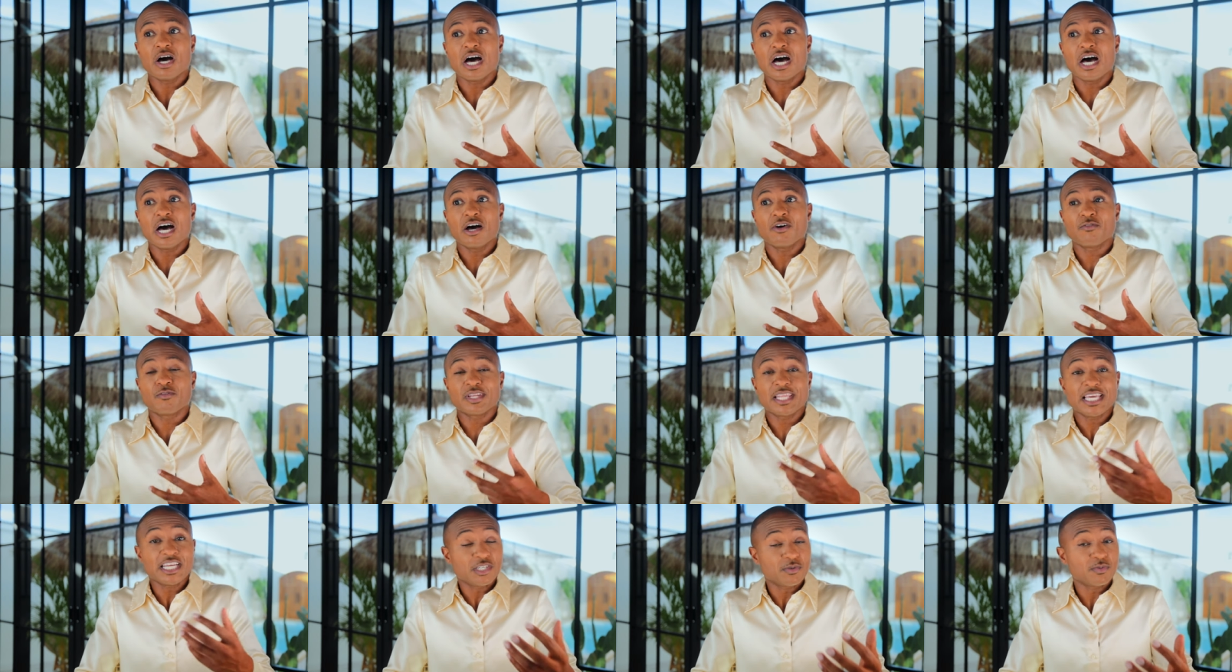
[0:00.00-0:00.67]
a
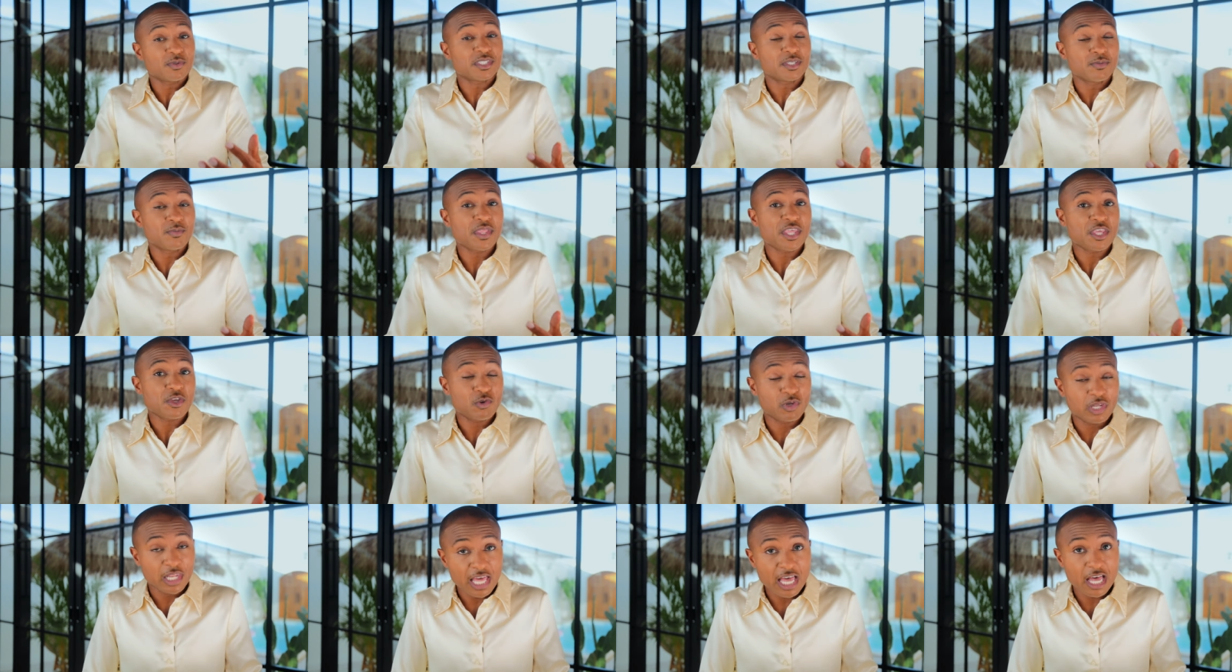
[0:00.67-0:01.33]
relationship with someone that
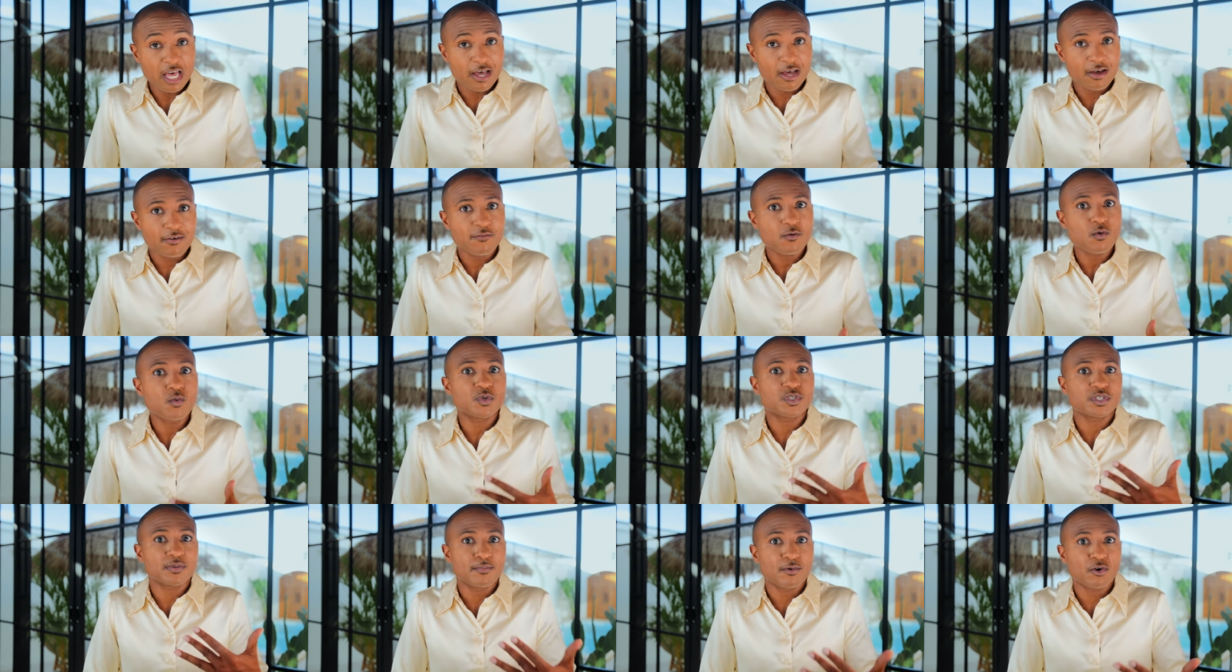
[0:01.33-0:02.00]
you love
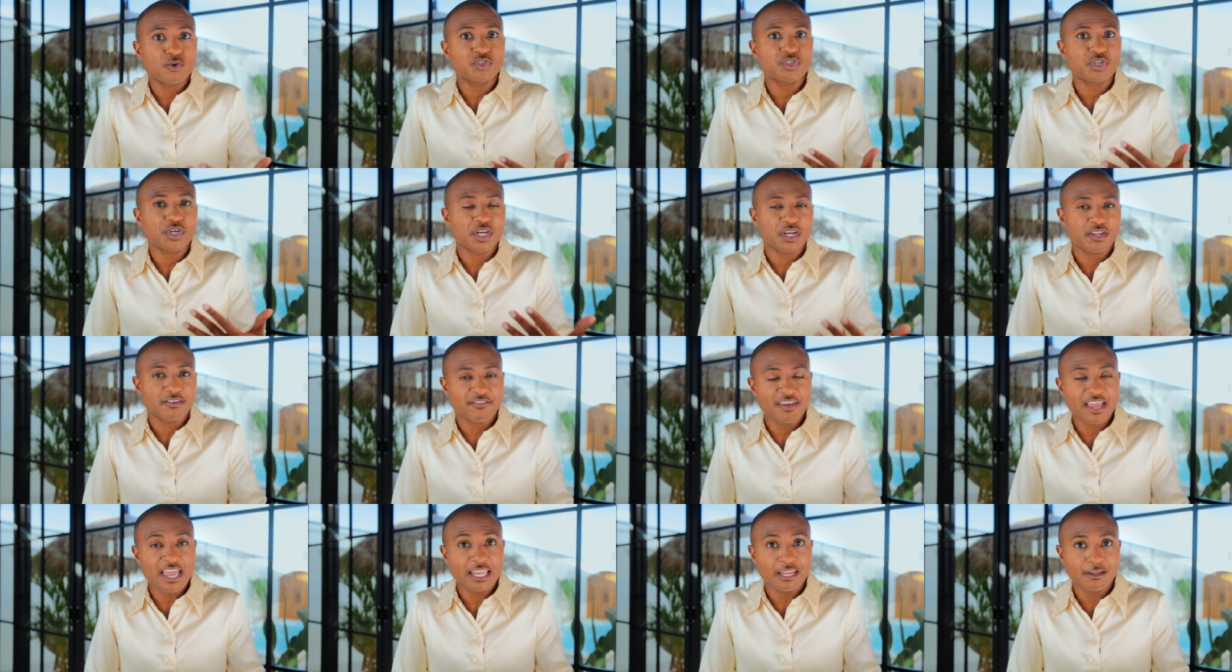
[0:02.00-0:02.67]
who was emotionally
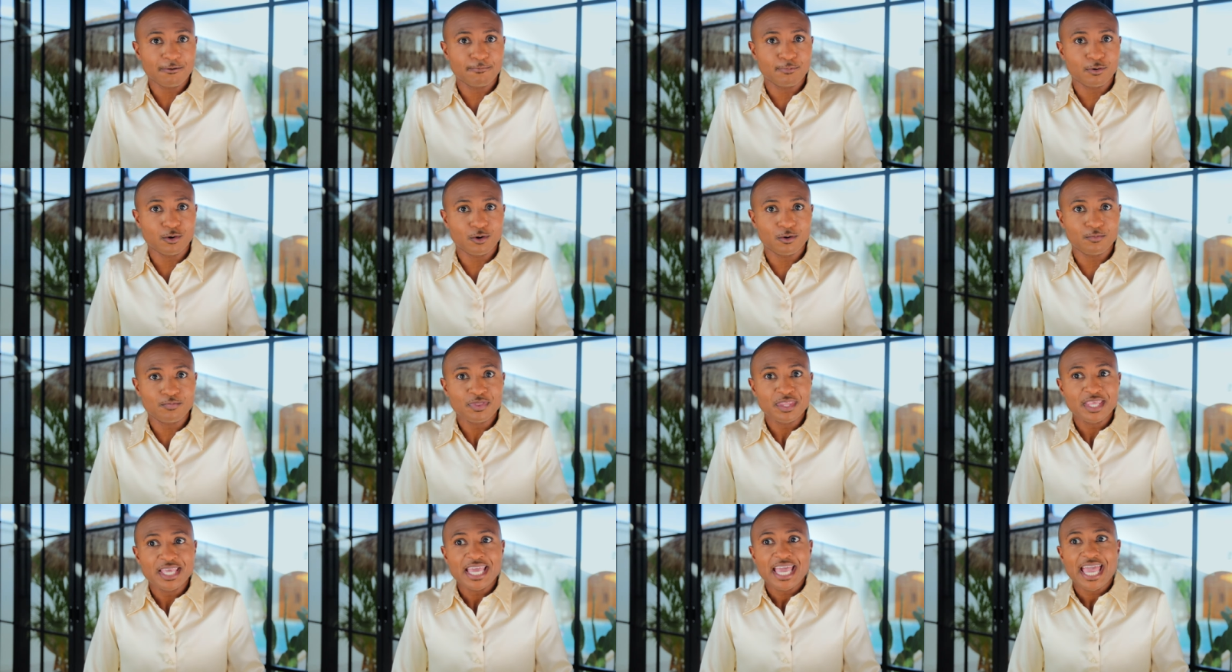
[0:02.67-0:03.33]

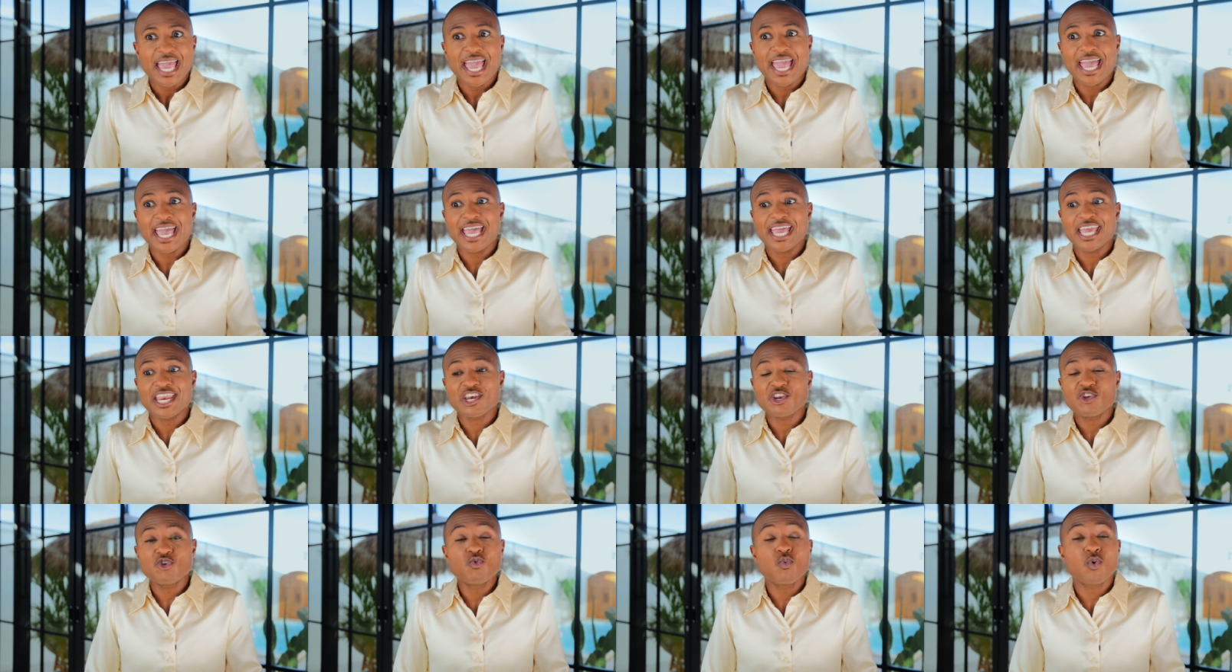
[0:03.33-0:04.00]
unavailable
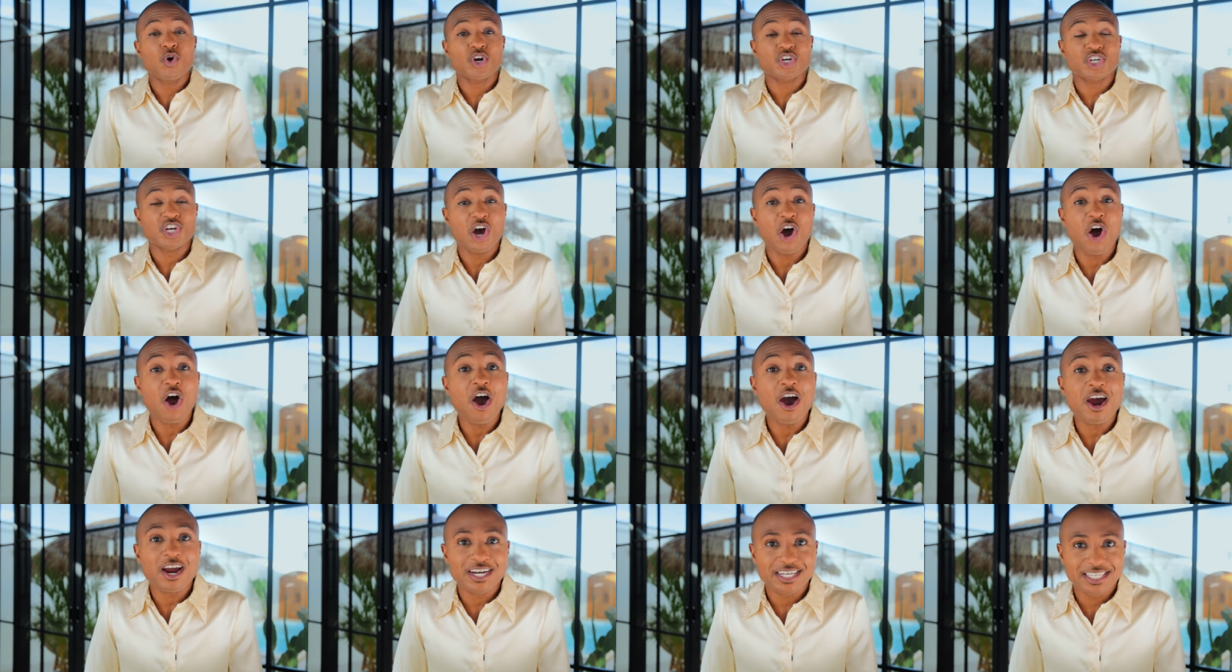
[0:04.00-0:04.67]
and you worked
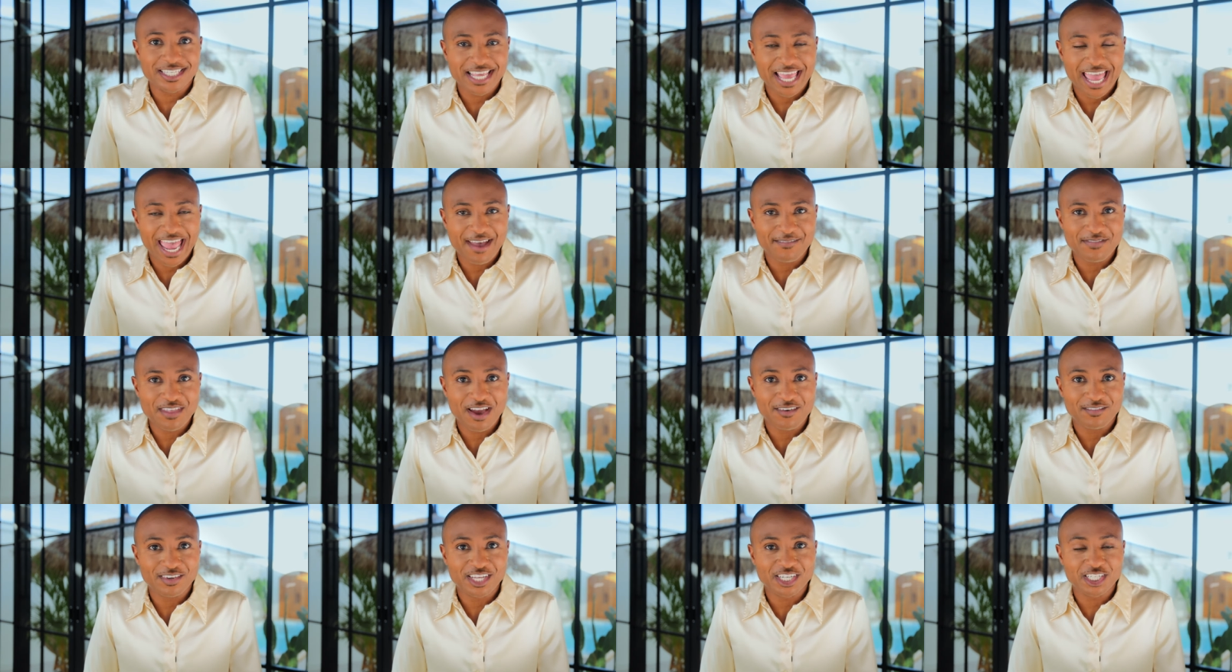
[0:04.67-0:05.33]
hard to have
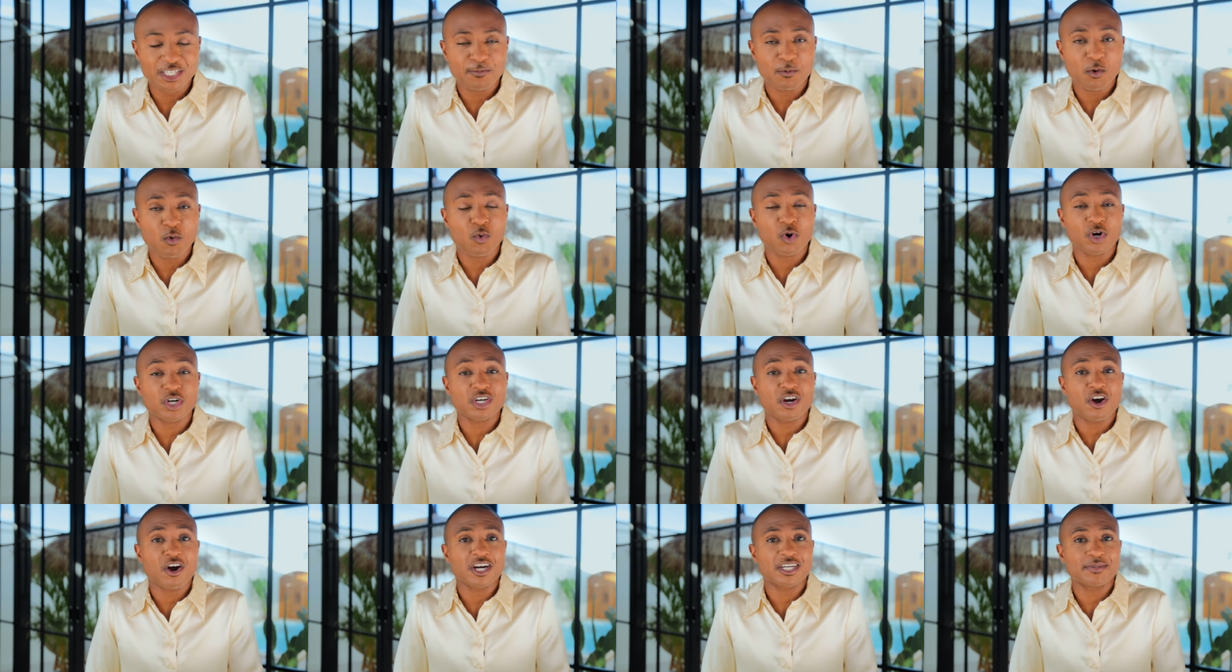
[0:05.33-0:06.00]
that relationship or
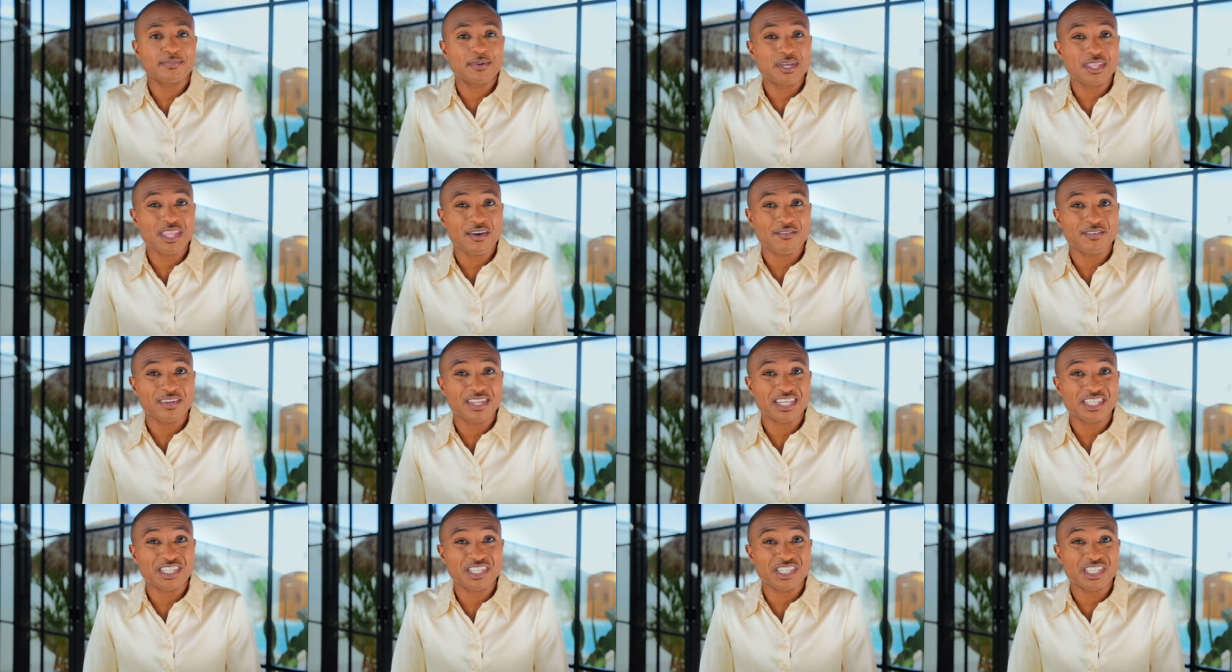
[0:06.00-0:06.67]
worked hard to be in that
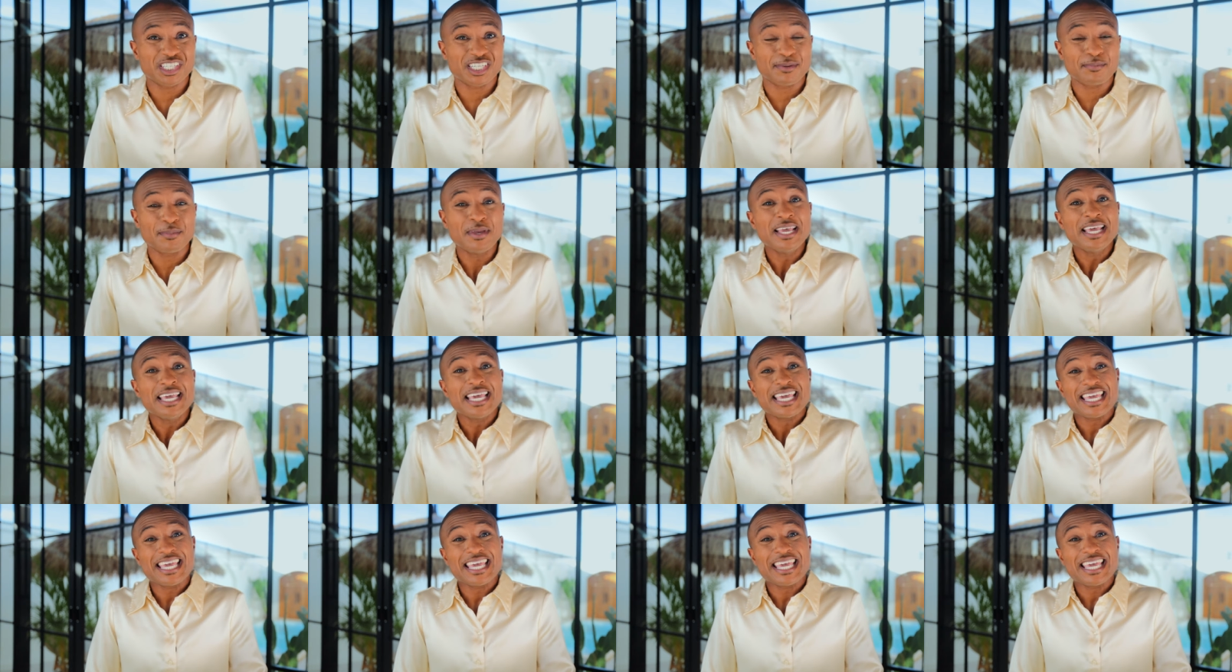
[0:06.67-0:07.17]
relationship,